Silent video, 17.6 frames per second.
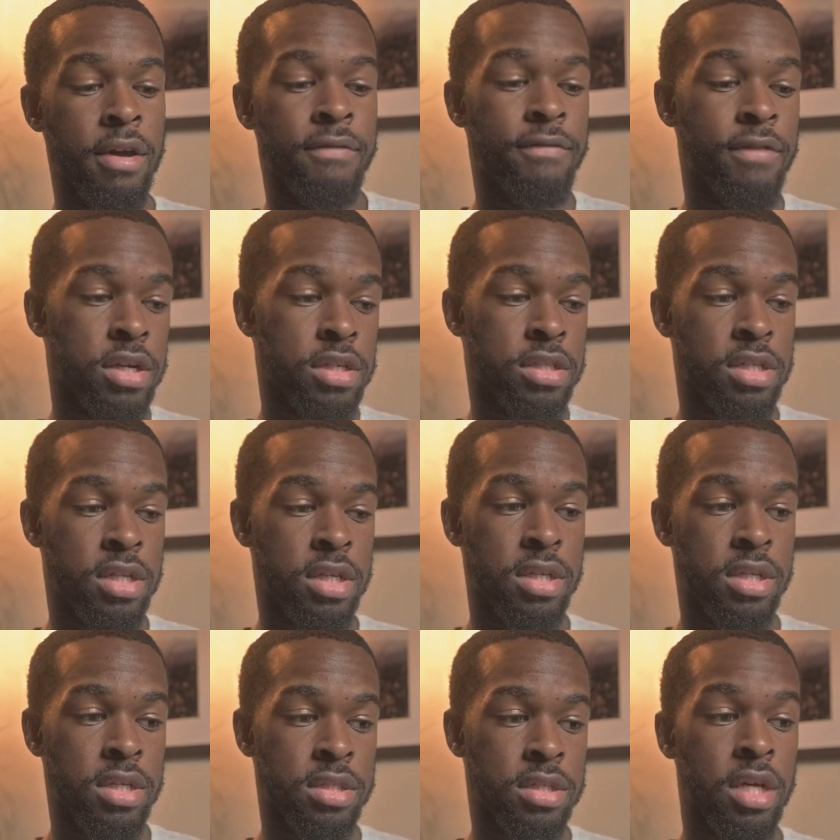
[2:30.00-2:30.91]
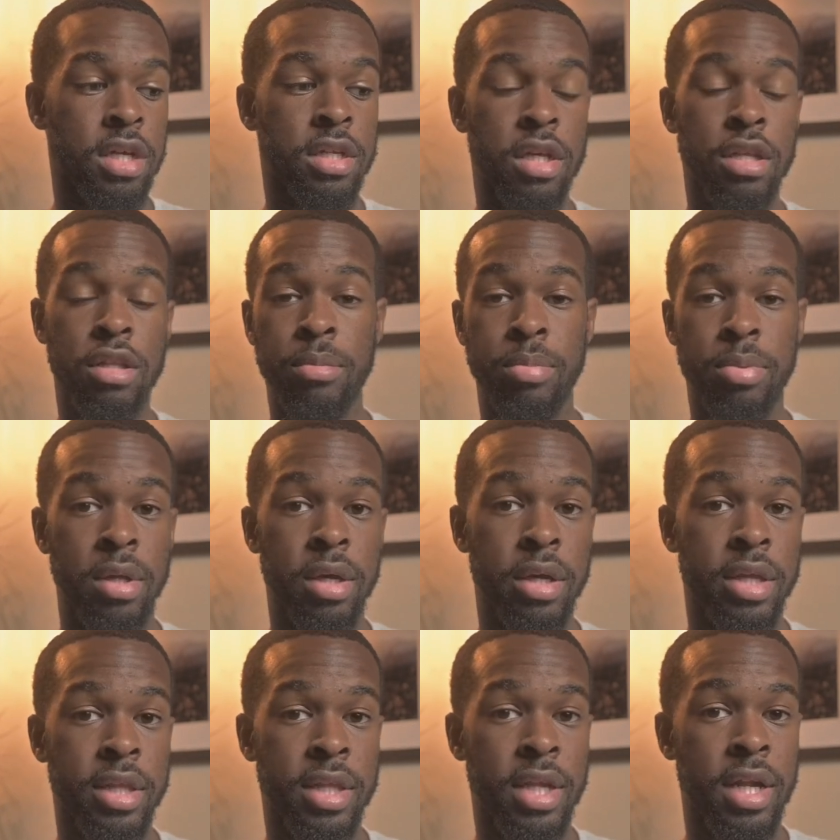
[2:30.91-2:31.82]
versus another
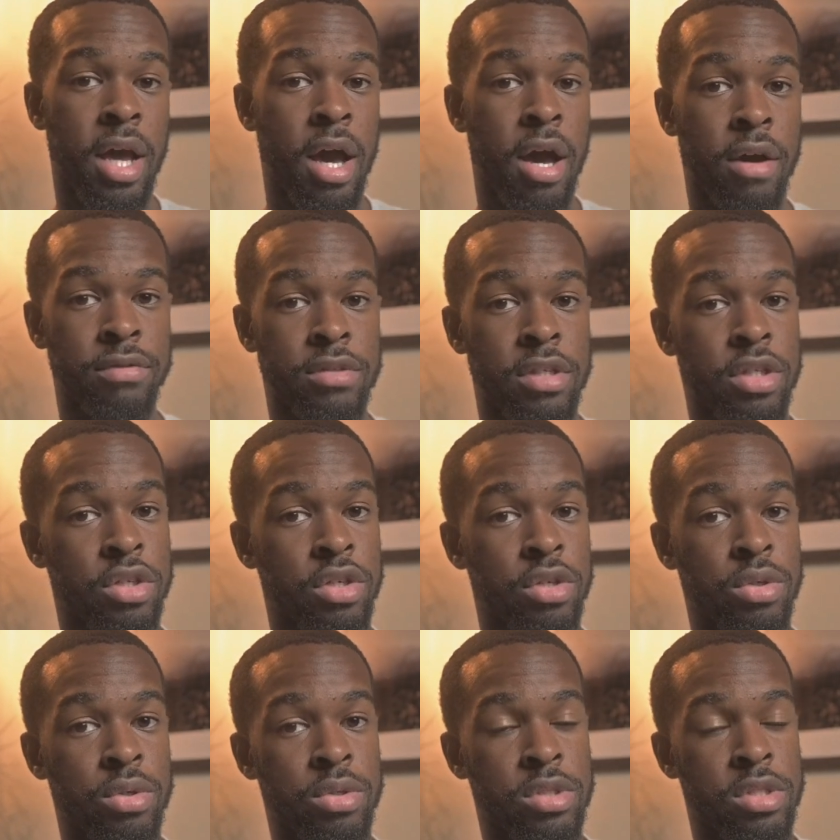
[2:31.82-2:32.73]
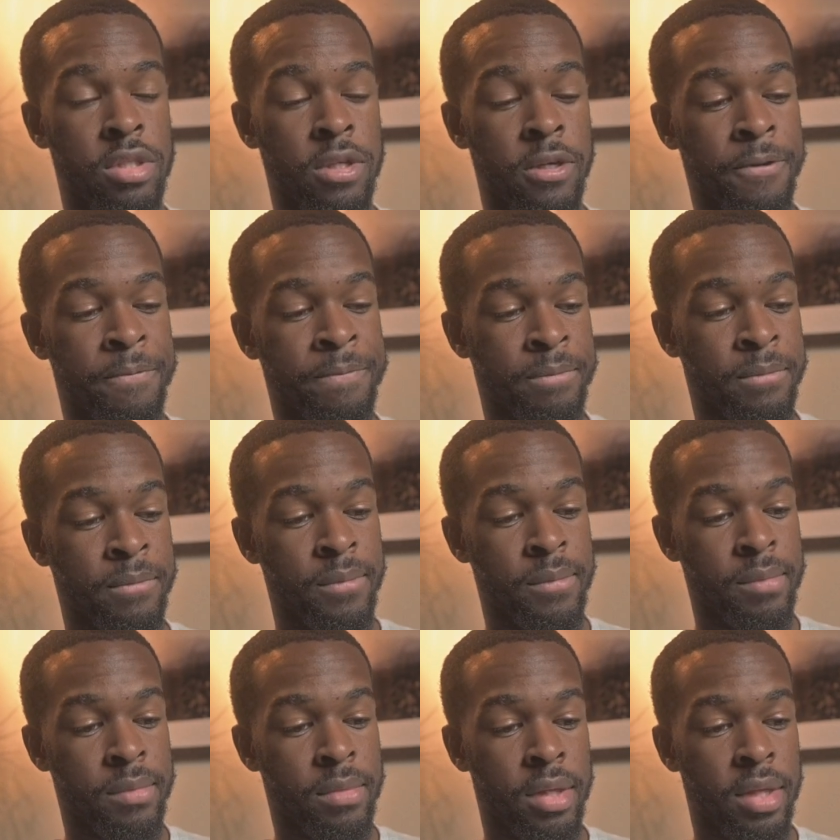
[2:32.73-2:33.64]
plugin that I often use
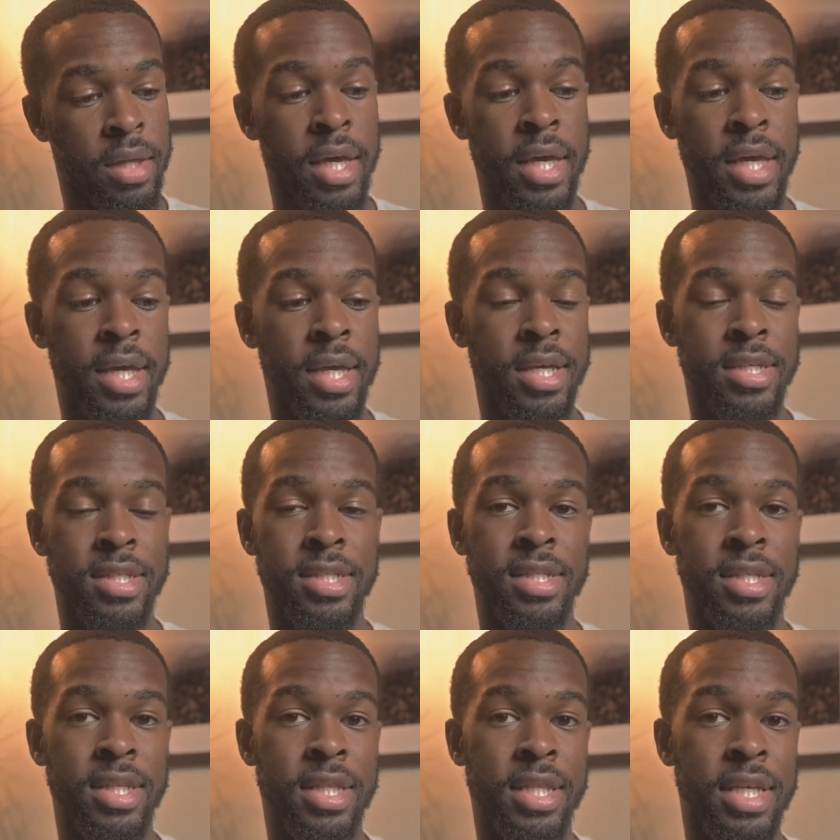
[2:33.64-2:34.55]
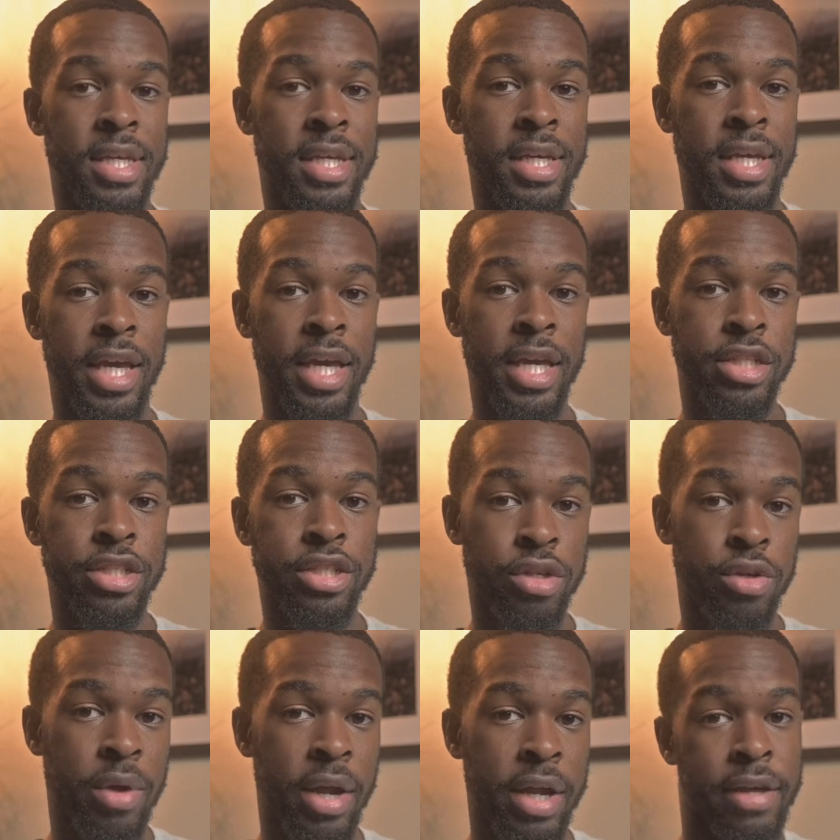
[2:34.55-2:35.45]
is the
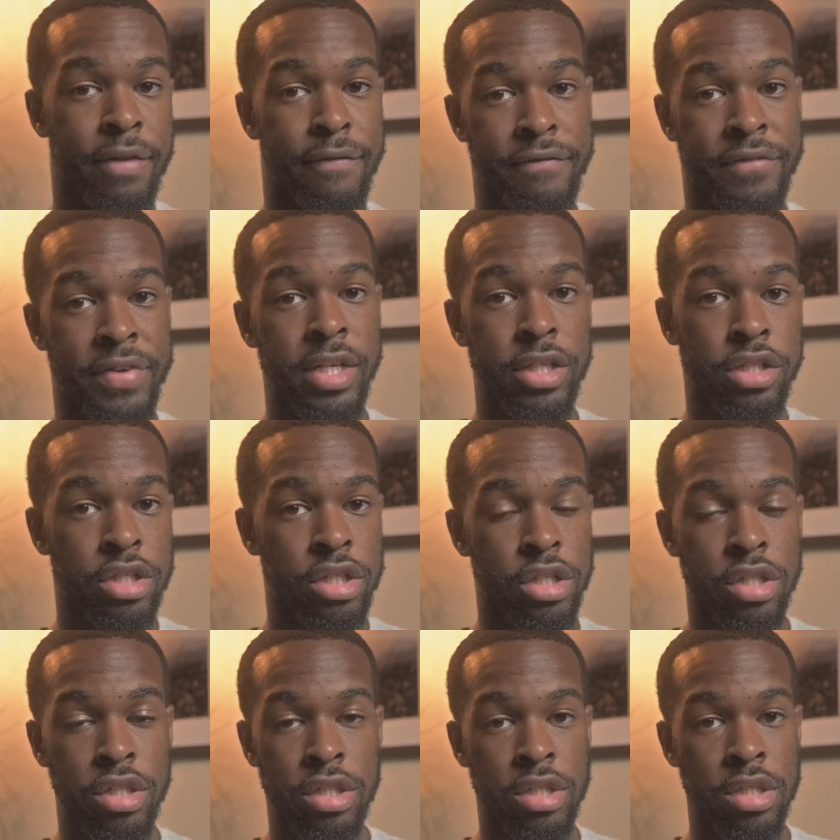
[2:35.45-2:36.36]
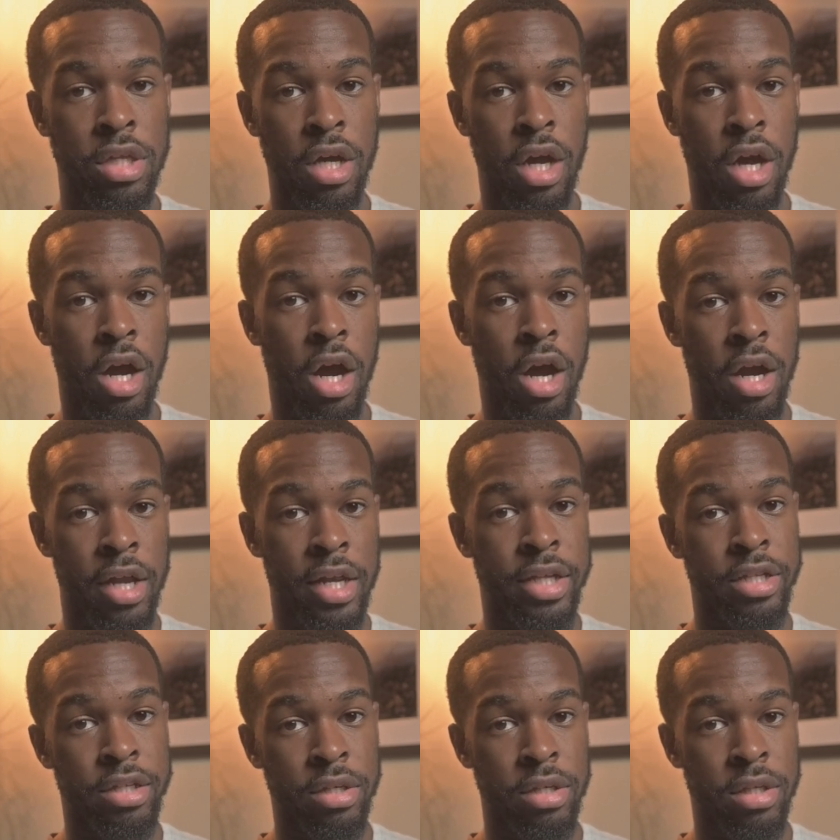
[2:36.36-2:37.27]
integrated features
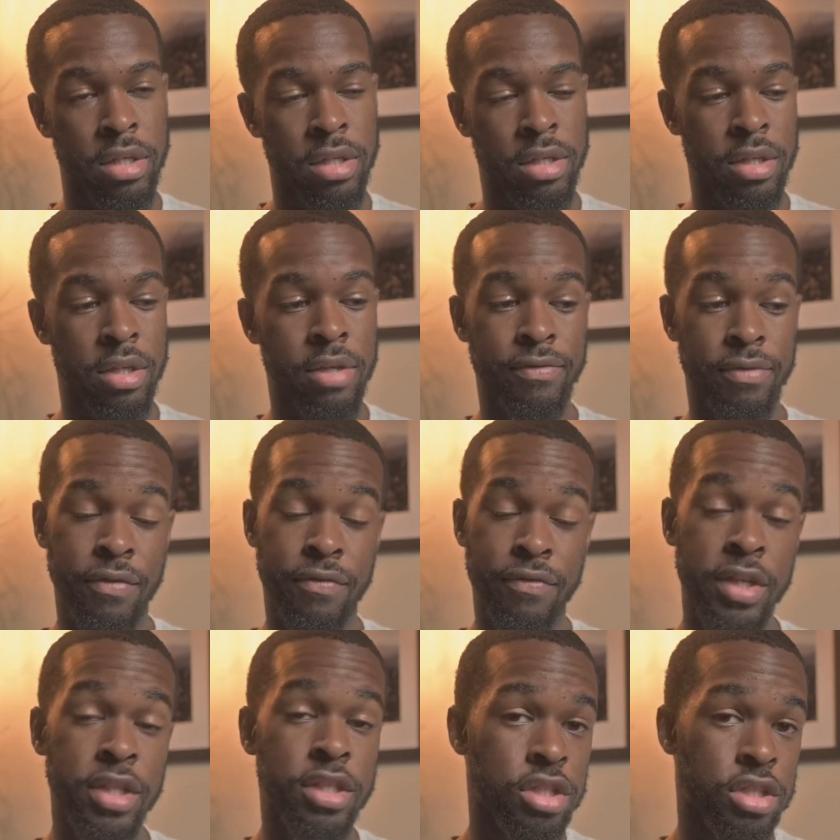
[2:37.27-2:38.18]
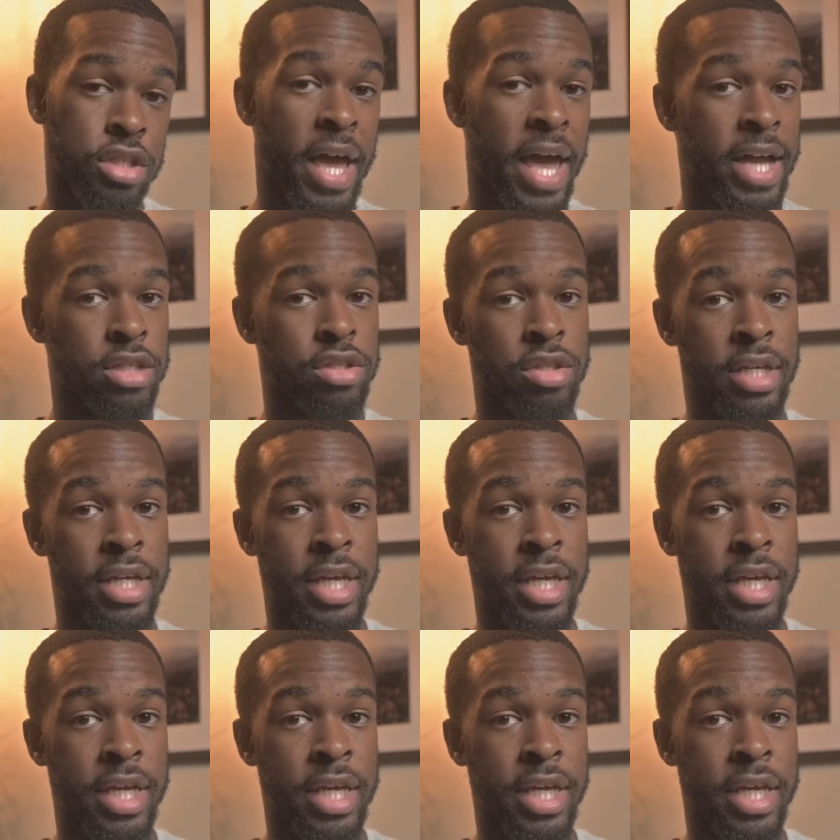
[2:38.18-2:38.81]
the features are actually